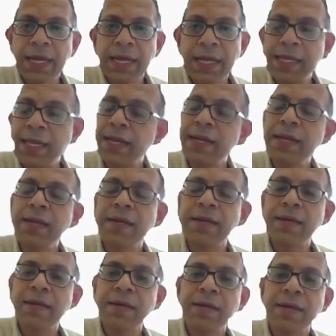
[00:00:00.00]
Then
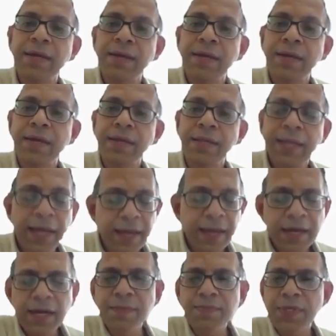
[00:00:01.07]
there
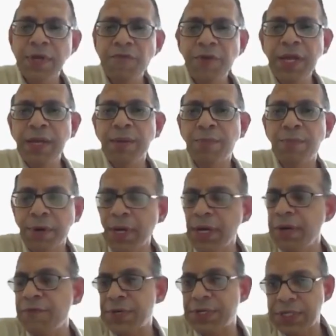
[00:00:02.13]
comes a very
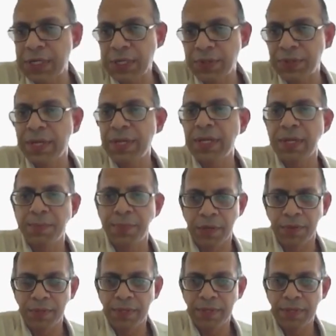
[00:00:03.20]
important question to think
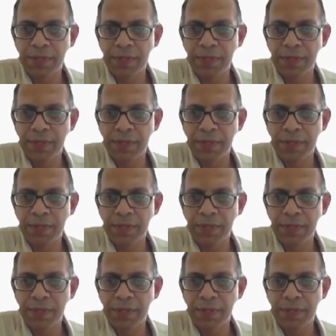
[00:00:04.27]
about.